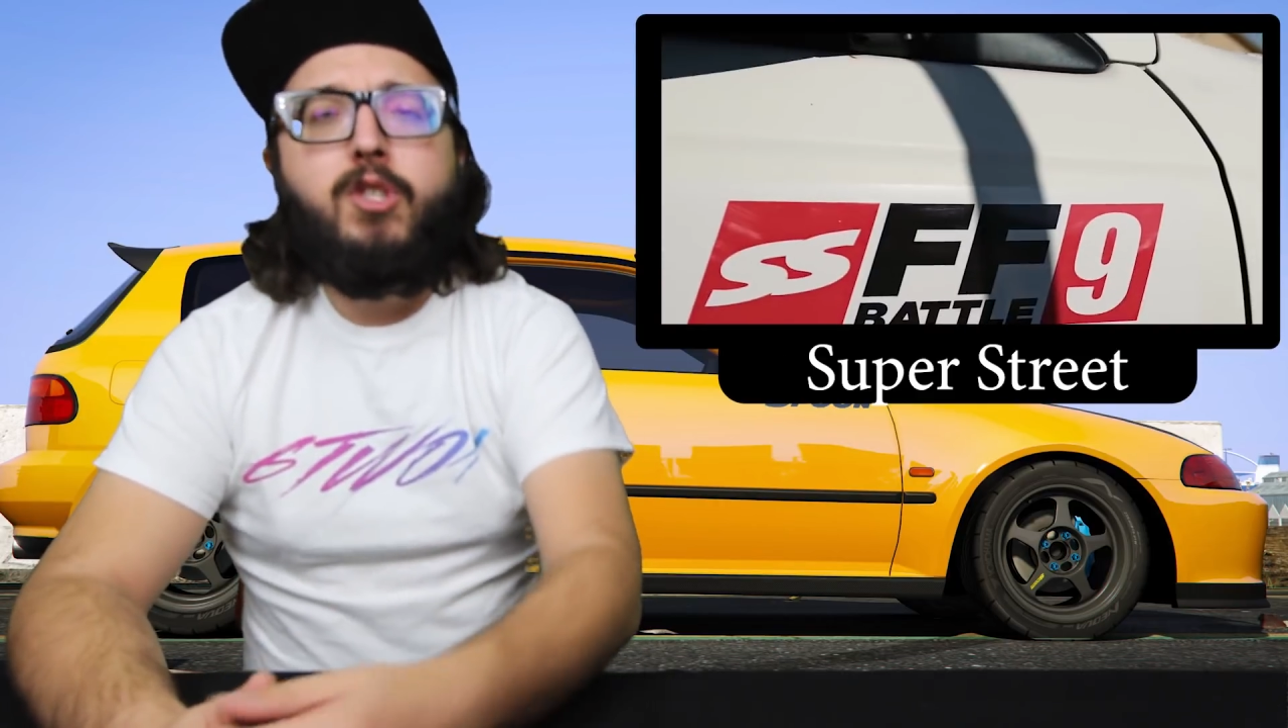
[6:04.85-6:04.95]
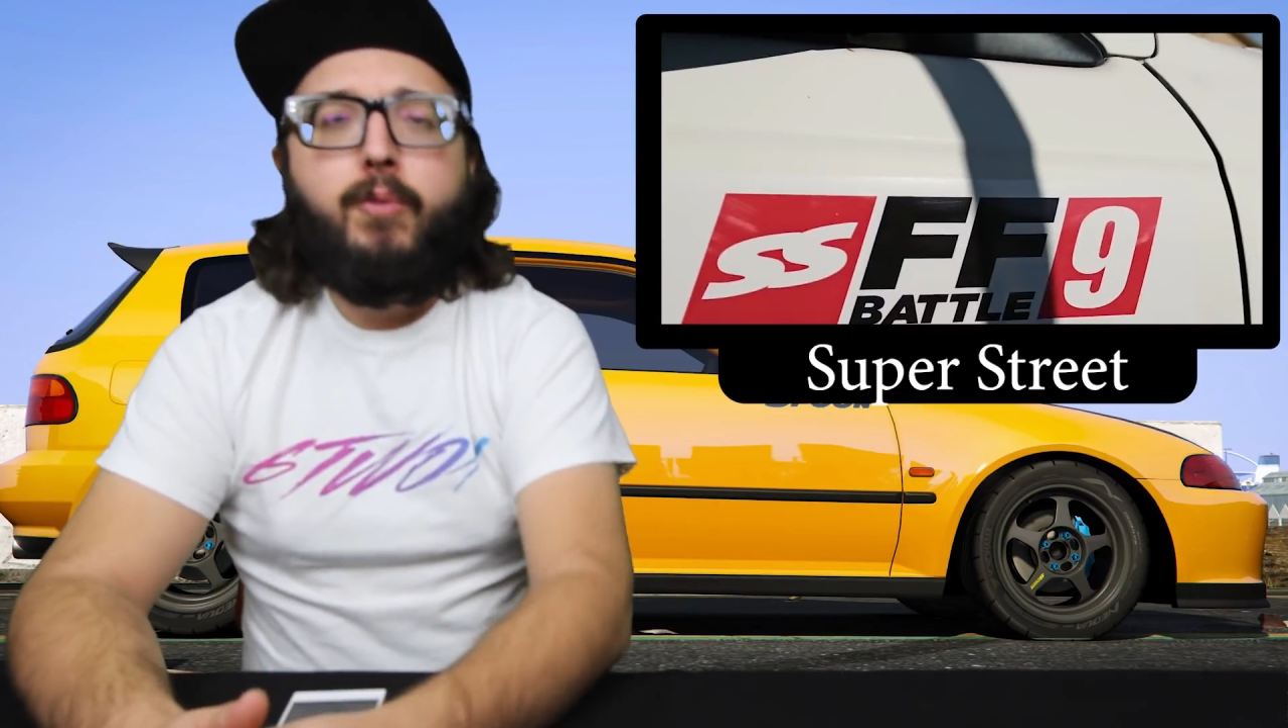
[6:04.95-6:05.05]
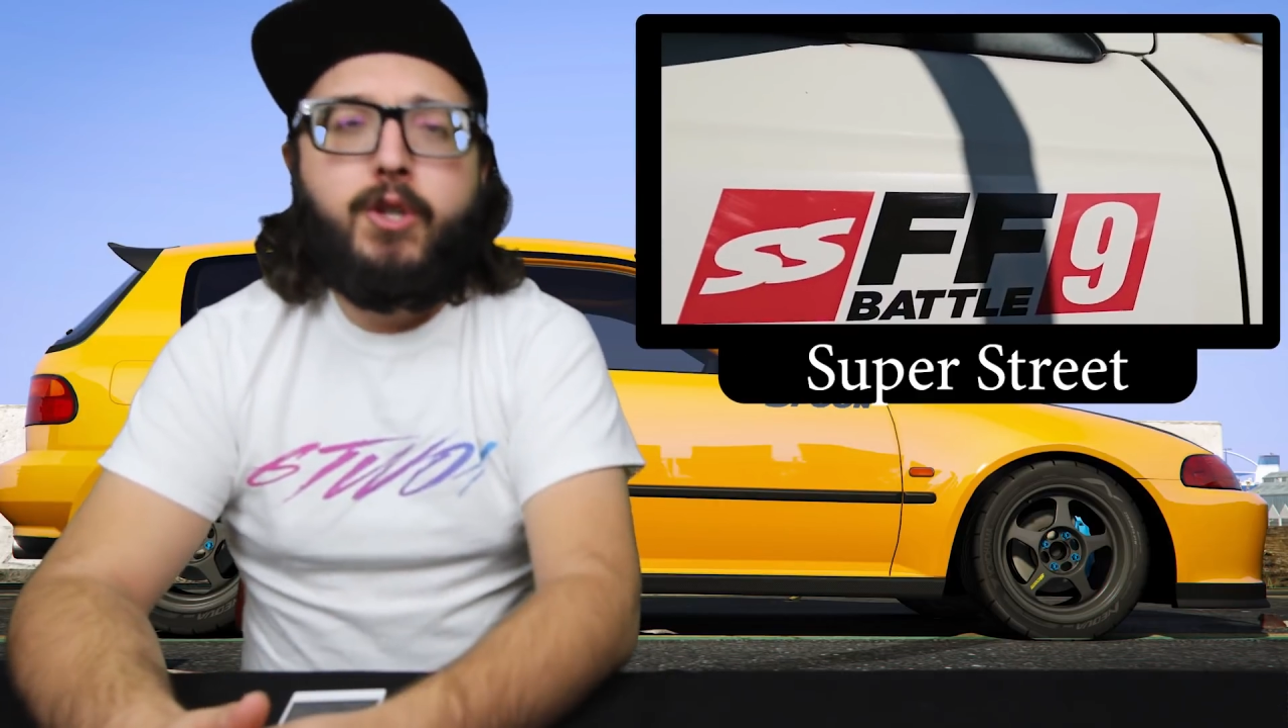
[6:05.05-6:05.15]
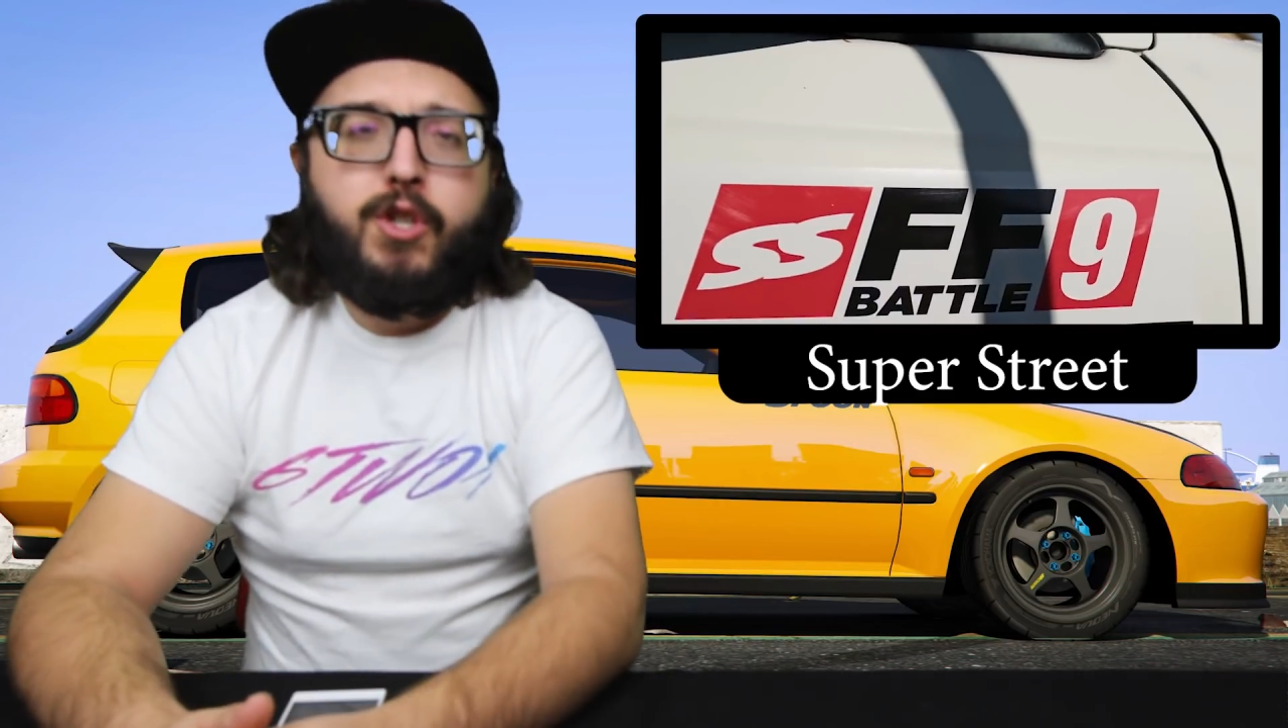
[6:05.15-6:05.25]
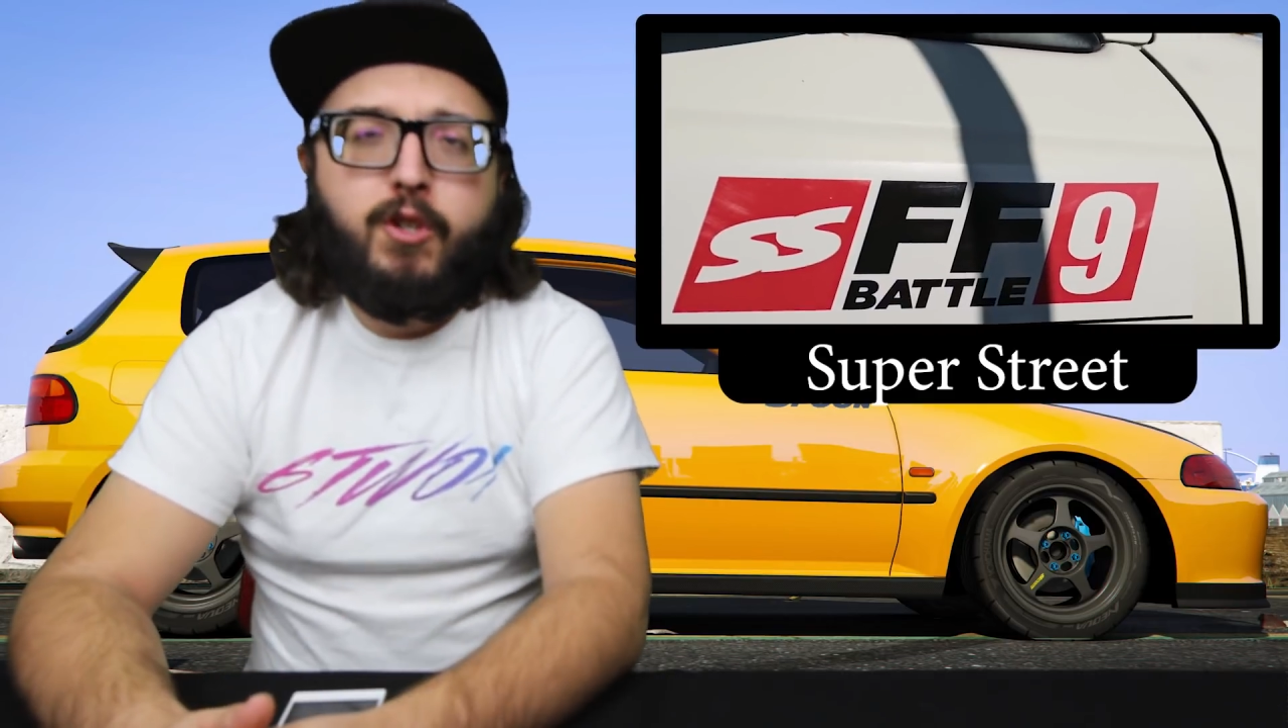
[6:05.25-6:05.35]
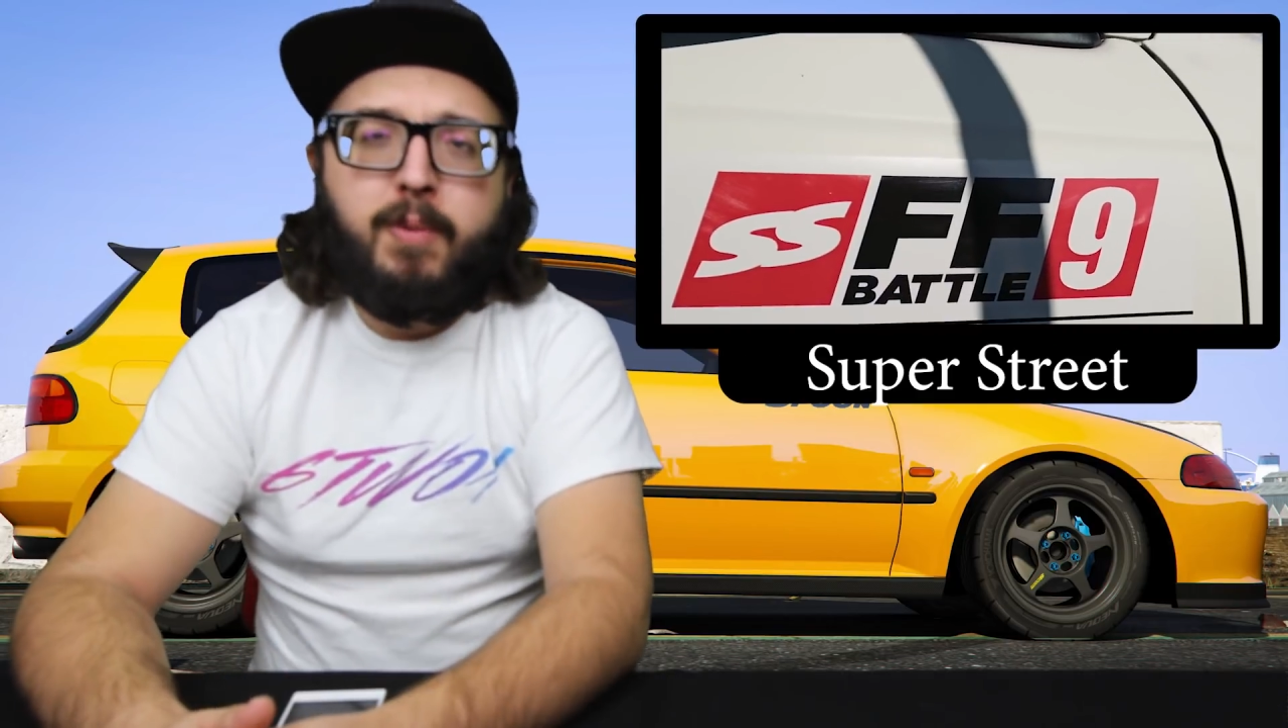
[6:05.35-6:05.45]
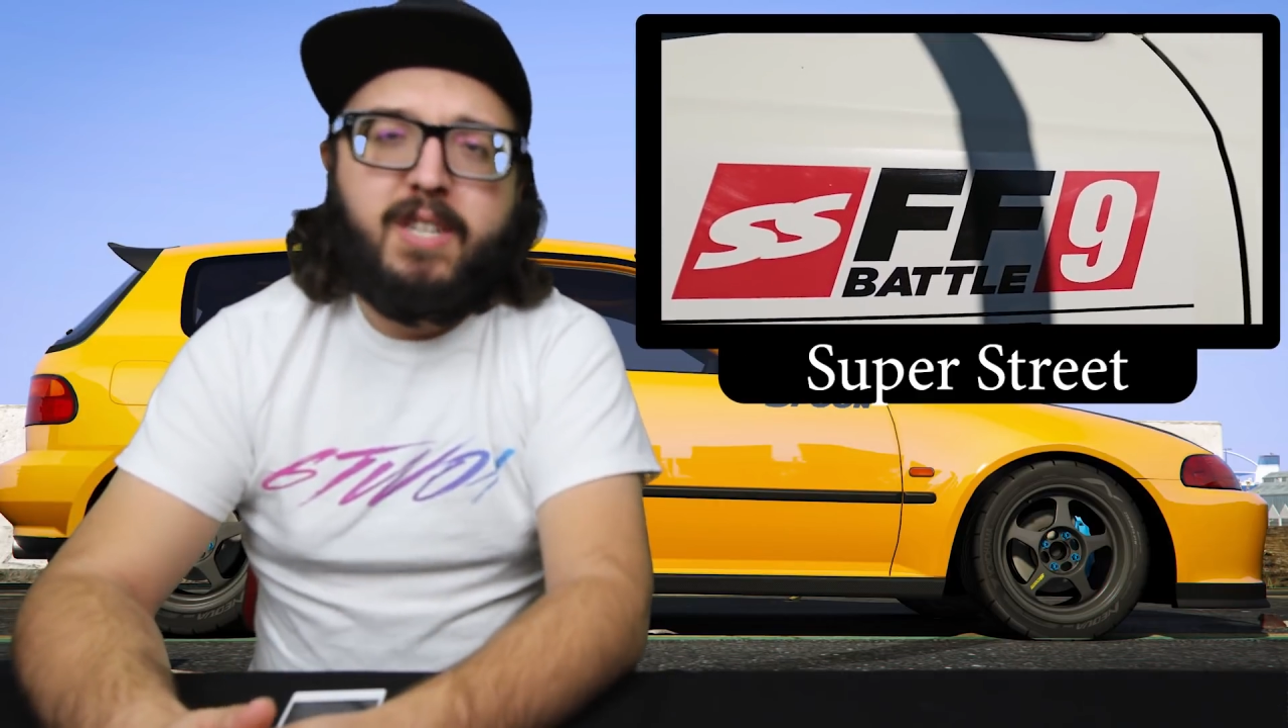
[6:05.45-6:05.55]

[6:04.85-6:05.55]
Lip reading: super juiced